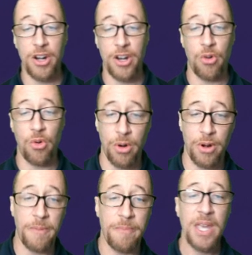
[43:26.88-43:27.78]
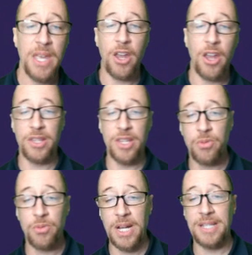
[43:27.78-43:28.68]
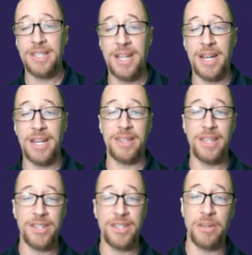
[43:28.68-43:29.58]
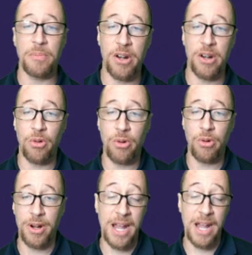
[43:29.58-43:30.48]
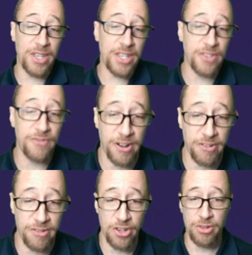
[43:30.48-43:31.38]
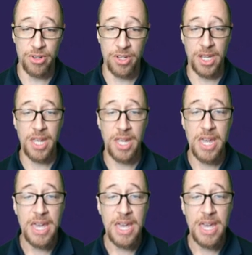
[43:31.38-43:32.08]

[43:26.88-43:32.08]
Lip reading: on an order, and on this one I decided this is a better order. Now, this is very interesting.